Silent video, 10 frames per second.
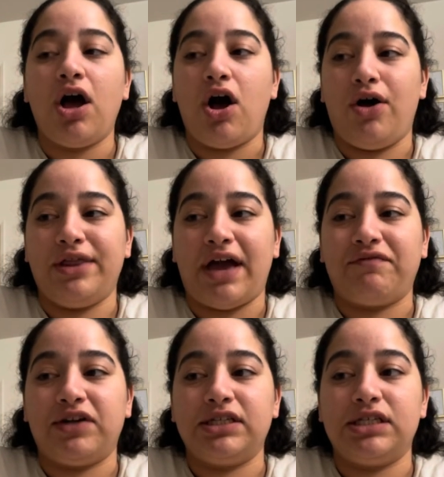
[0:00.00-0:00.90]
all that
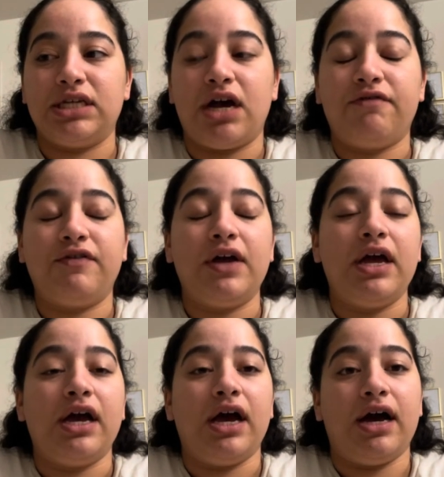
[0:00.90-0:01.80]
fun stuff.
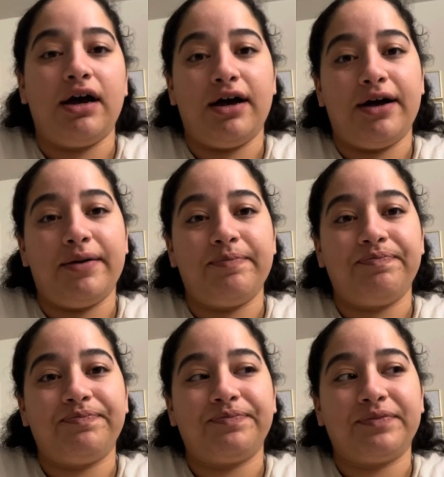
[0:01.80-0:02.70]

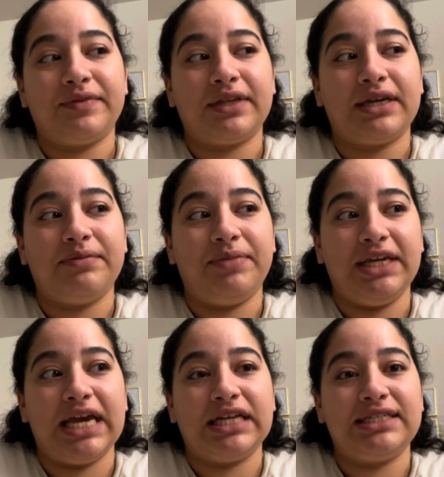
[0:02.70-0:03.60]
But
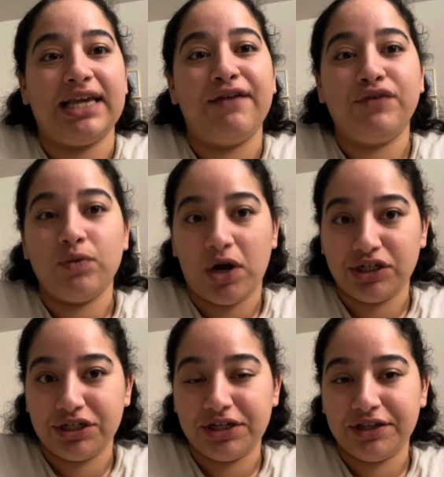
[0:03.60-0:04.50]
yes, if you
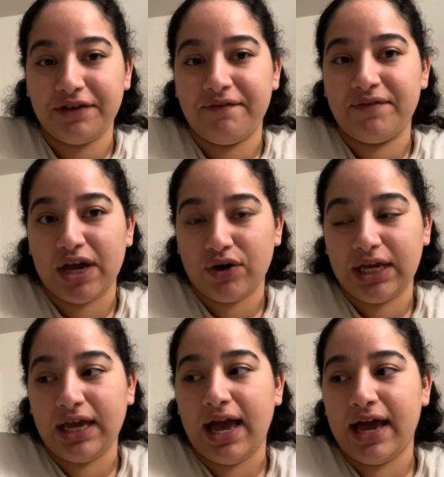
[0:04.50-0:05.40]
watch till the
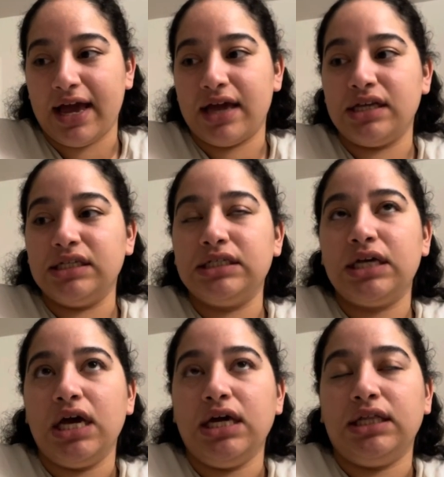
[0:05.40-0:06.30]
very end,
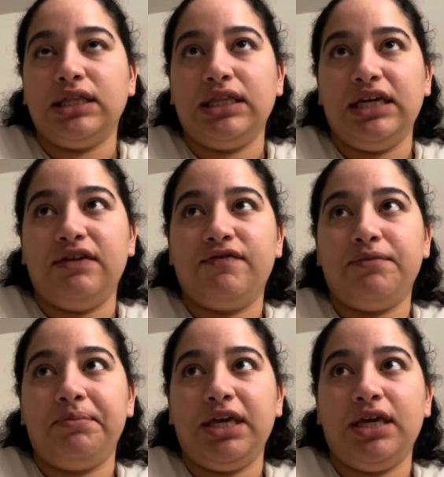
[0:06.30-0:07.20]
leave
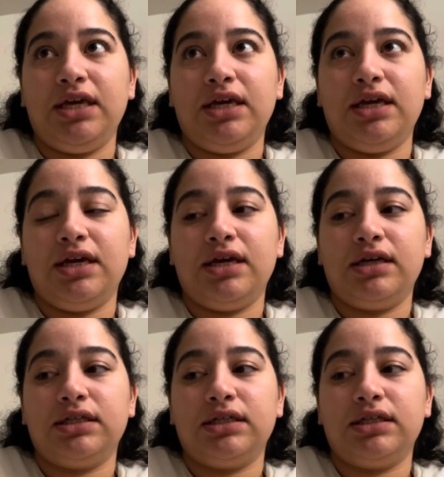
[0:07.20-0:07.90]
me,